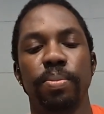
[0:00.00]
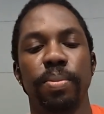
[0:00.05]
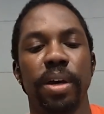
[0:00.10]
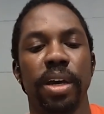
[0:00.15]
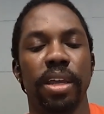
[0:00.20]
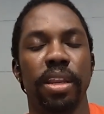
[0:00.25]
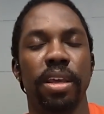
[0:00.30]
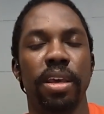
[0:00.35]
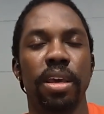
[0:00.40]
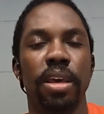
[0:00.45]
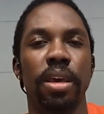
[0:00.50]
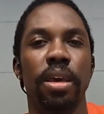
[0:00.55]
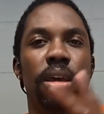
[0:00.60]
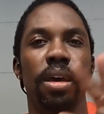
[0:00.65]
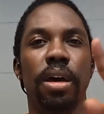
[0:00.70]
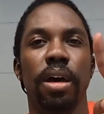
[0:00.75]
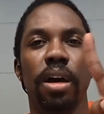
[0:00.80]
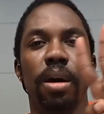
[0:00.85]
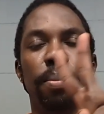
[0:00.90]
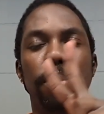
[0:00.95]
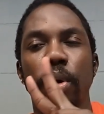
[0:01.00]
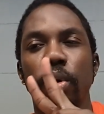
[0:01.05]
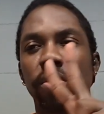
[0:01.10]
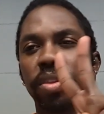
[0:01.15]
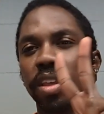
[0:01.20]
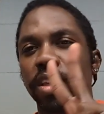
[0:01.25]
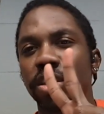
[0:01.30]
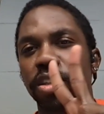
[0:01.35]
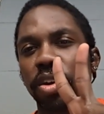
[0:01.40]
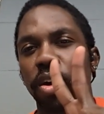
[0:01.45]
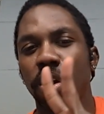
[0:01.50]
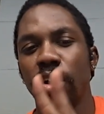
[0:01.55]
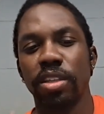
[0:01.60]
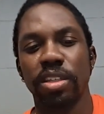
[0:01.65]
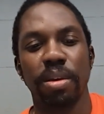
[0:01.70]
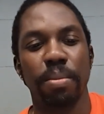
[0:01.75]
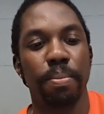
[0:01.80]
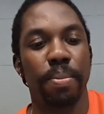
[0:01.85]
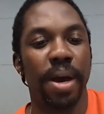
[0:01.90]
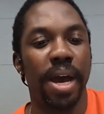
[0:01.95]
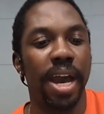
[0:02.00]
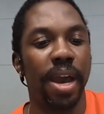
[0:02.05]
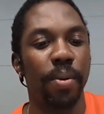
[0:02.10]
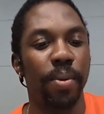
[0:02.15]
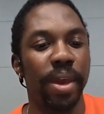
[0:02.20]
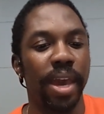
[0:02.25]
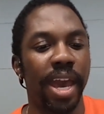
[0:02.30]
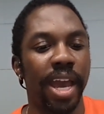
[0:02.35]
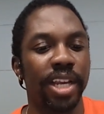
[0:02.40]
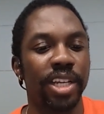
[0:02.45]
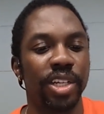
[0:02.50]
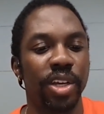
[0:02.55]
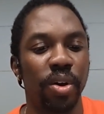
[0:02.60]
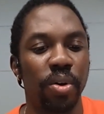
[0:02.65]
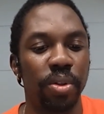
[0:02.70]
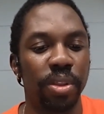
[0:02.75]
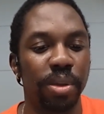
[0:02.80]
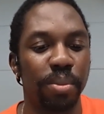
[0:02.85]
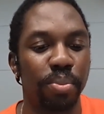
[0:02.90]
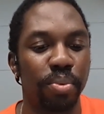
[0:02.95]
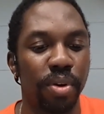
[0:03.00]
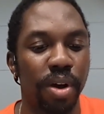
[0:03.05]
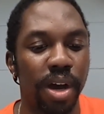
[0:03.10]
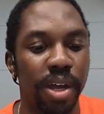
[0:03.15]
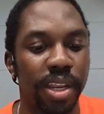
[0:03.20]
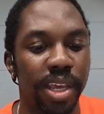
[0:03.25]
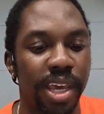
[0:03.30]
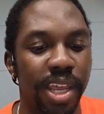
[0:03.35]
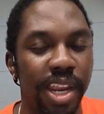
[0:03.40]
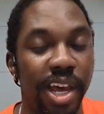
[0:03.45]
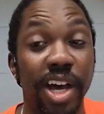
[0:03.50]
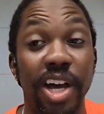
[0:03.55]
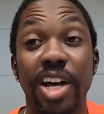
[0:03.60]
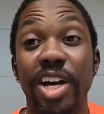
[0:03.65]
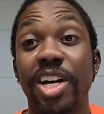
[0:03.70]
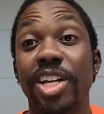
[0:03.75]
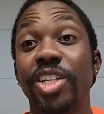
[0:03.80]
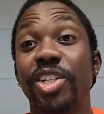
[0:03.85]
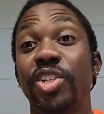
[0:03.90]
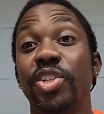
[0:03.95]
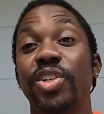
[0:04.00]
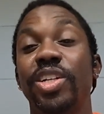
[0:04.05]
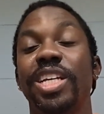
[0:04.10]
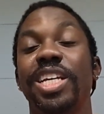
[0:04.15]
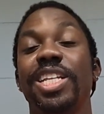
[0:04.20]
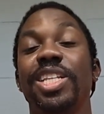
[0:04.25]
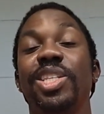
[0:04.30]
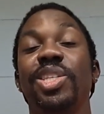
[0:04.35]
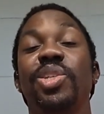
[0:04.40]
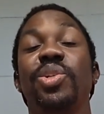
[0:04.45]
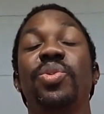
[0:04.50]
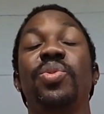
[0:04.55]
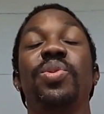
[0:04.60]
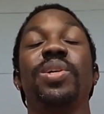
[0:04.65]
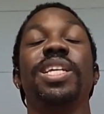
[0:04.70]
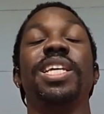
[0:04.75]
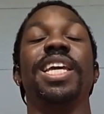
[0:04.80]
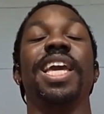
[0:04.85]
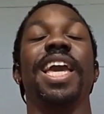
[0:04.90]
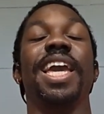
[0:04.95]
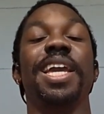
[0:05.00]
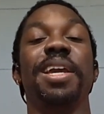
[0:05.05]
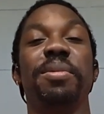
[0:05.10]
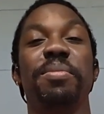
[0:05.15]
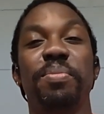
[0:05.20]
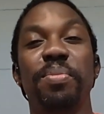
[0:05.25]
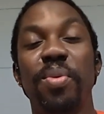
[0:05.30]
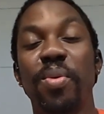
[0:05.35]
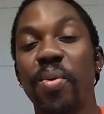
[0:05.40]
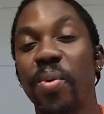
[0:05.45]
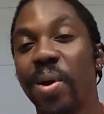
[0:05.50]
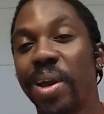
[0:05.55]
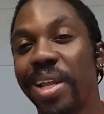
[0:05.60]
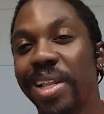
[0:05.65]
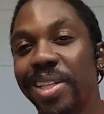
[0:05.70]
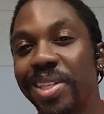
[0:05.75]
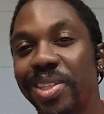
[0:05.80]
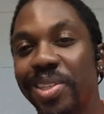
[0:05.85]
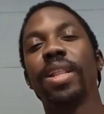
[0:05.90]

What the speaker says: But both these cards combined, we actually only brought in 128 points.